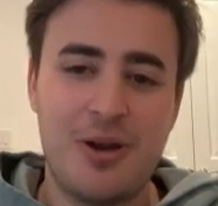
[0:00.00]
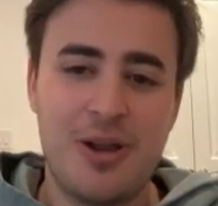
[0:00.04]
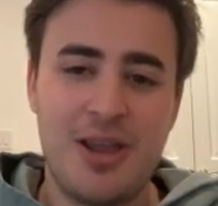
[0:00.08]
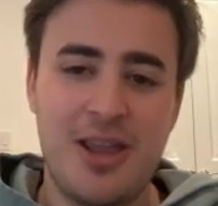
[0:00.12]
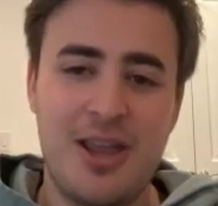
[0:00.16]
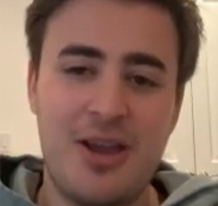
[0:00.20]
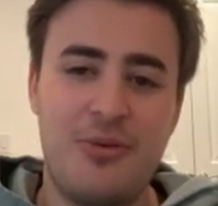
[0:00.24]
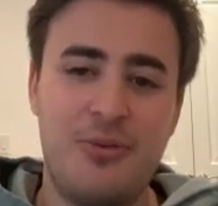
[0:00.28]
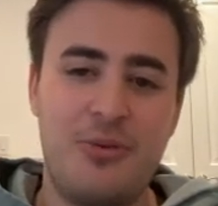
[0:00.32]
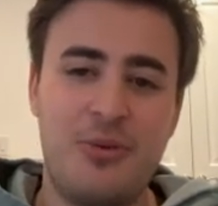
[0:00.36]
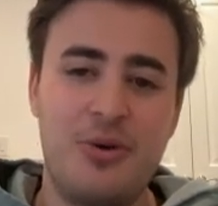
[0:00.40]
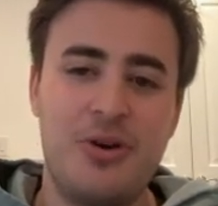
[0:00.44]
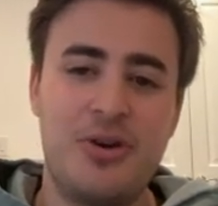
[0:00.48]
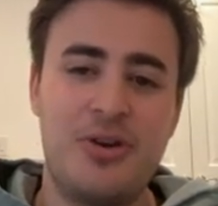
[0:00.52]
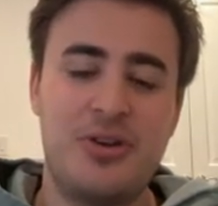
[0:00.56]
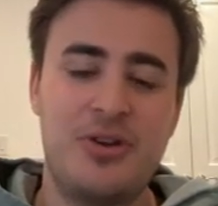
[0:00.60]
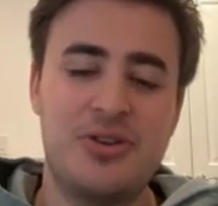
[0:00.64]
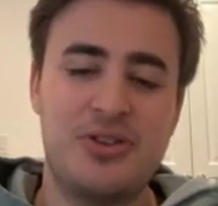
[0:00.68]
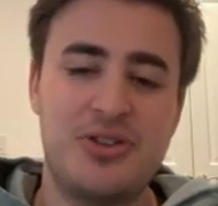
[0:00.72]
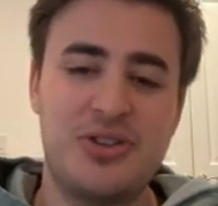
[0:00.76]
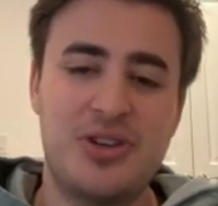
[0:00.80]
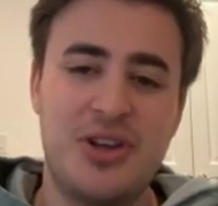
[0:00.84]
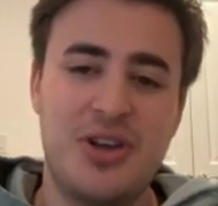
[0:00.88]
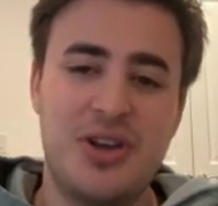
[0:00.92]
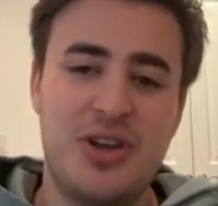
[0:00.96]
It
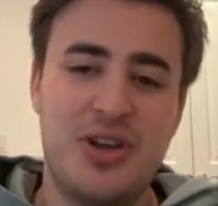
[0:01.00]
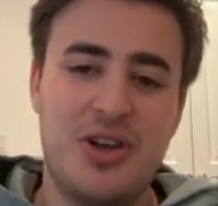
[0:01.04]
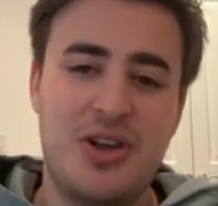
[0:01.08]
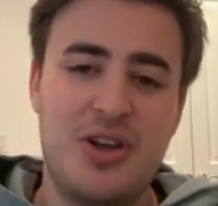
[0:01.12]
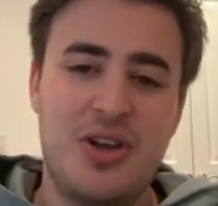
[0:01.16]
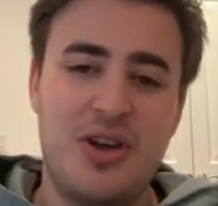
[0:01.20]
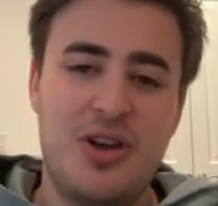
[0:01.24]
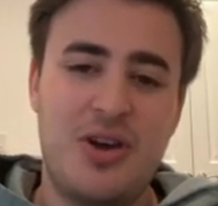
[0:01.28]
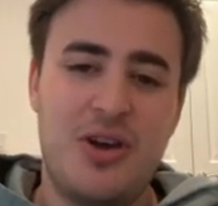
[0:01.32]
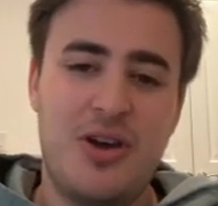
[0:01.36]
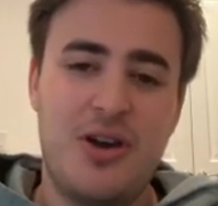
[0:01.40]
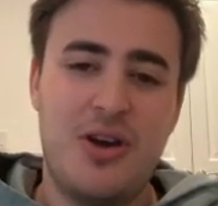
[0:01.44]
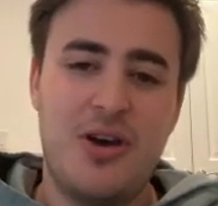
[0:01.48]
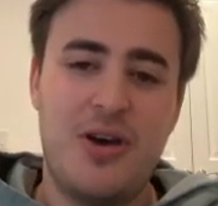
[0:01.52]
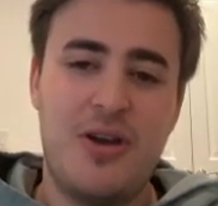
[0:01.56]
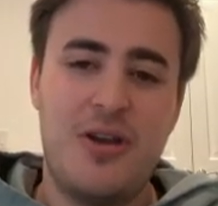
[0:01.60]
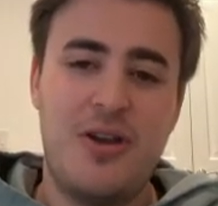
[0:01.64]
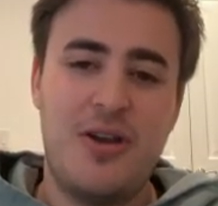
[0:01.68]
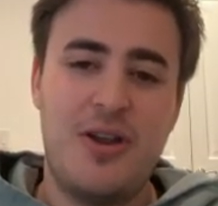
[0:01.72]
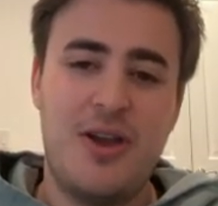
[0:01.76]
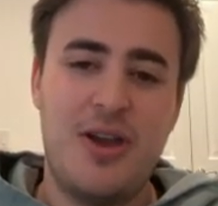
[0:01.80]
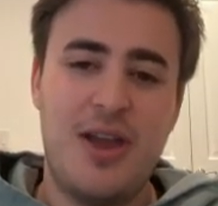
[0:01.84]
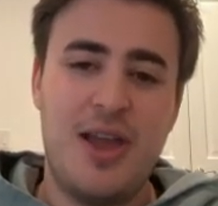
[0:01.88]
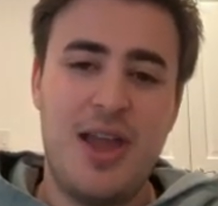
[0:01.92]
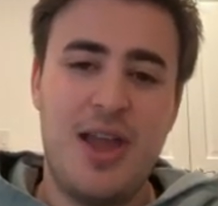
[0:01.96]
was
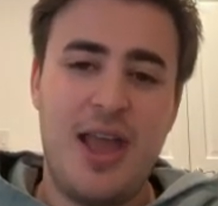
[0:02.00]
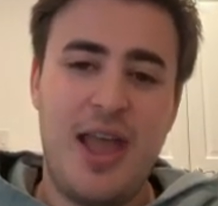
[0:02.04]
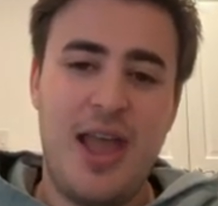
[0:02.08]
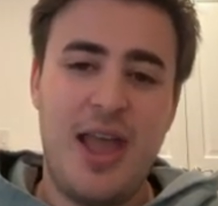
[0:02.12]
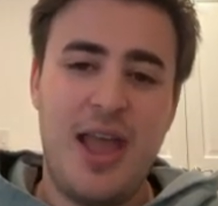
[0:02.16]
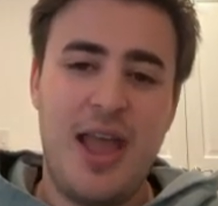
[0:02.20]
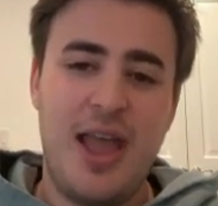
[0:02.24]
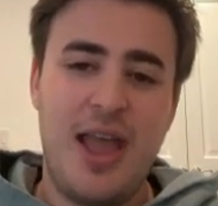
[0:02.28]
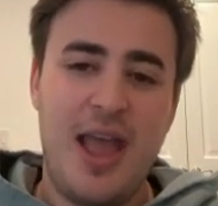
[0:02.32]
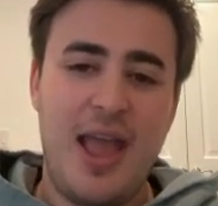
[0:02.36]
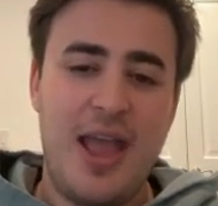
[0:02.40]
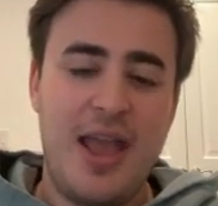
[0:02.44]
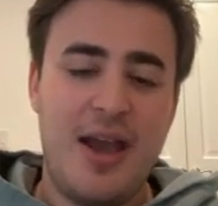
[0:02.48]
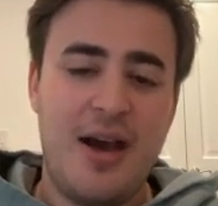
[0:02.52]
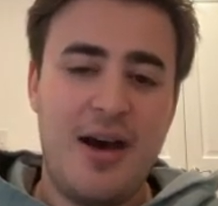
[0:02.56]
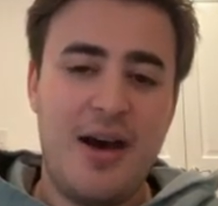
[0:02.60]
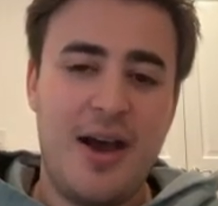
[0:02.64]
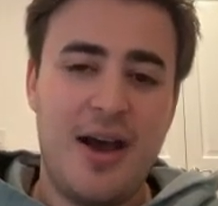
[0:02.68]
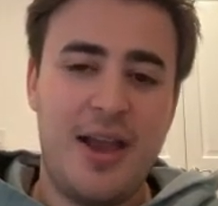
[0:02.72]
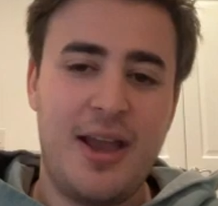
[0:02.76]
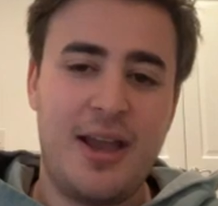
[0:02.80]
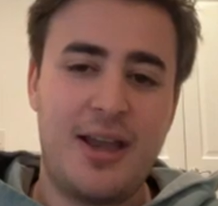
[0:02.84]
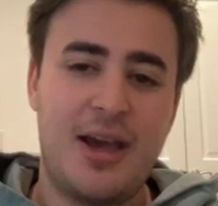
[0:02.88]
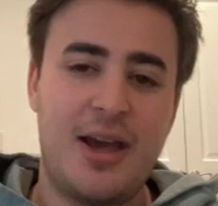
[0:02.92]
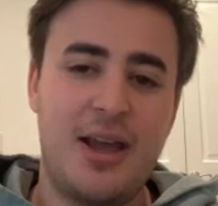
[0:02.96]
an
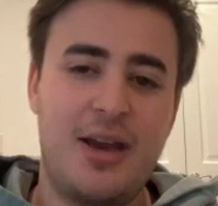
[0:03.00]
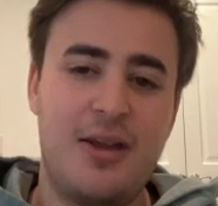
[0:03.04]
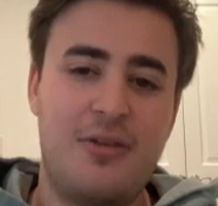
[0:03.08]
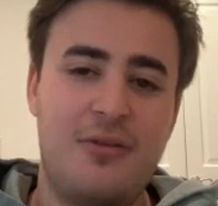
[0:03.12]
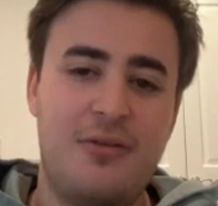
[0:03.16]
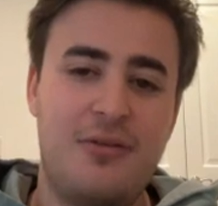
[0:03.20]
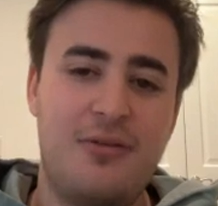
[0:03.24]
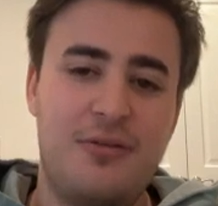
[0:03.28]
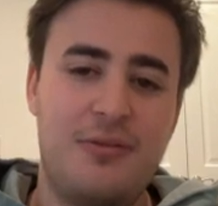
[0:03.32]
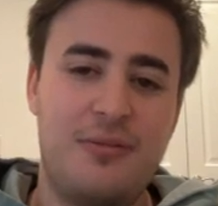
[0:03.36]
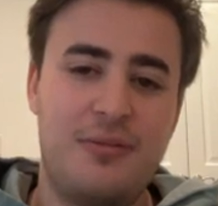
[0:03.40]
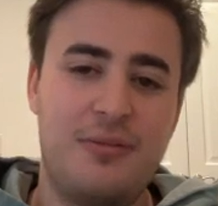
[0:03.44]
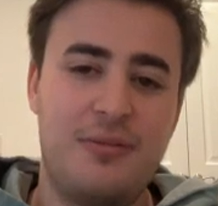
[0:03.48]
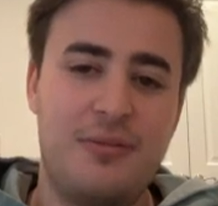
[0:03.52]
AI kind of